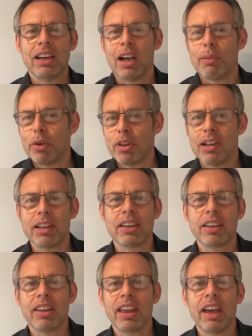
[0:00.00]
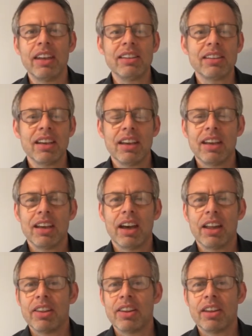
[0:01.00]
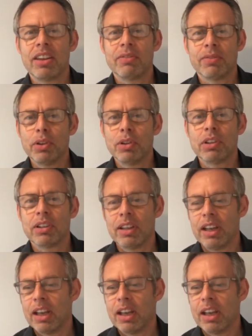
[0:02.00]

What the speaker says: I'll put the link at the end, and the full